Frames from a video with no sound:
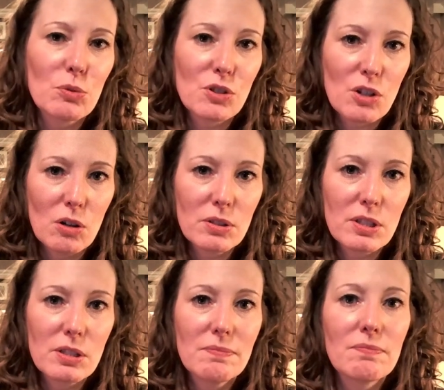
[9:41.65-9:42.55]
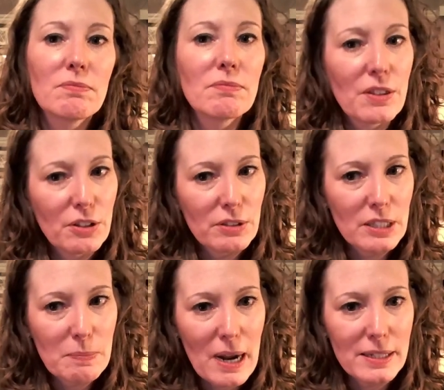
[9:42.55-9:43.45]
results that they're
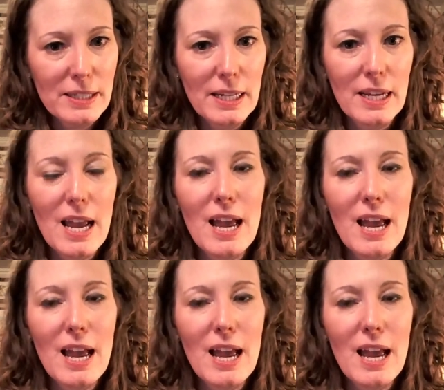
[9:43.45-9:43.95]
expecting.